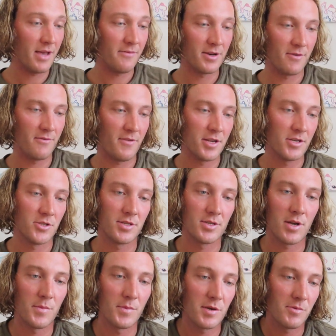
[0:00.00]
have an Avengers
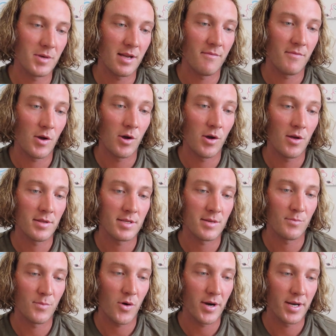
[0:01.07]
comic. We have Earth's
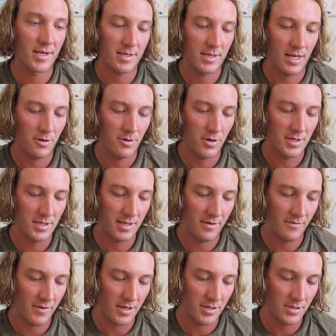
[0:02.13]
Mightiest Heroes, the
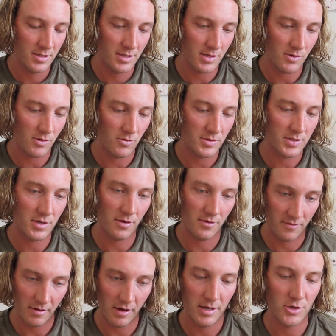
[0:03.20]
Avengers, also
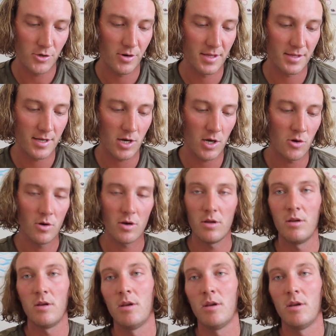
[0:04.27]
featuring the Hulk.